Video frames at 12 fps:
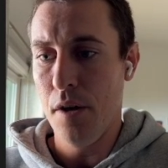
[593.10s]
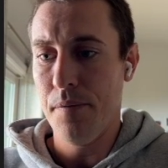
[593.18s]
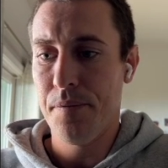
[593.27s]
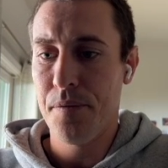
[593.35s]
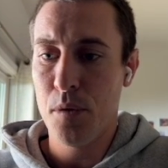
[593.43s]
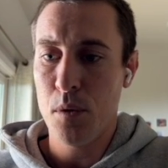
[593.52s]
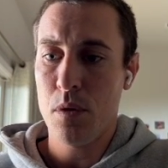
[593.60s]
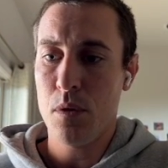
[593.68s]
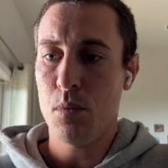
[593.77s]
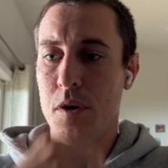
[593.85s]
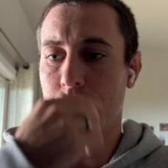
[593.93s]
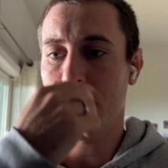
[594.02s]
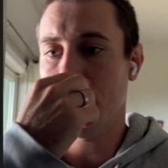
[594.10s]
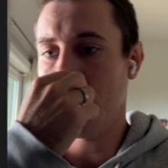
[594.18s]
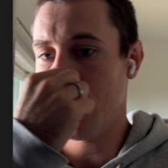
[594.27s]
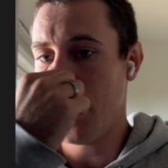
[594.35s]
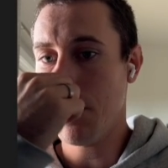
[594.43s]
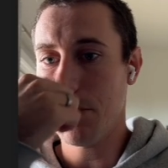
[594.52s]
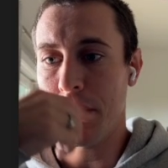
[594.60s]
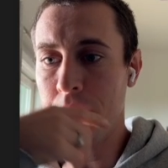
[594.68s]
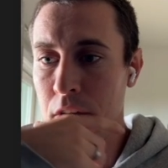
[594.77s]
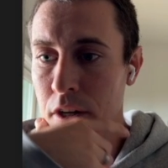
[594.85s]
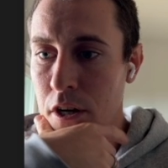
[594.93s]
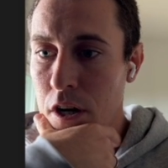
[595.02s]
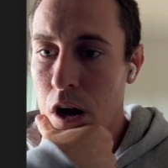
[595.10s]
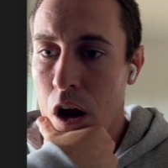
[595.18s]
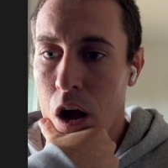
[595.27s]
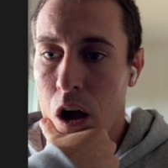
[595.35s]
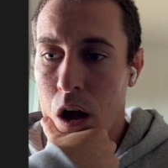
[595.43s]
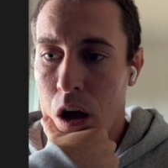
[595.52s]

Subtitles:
Now, what is the typing here?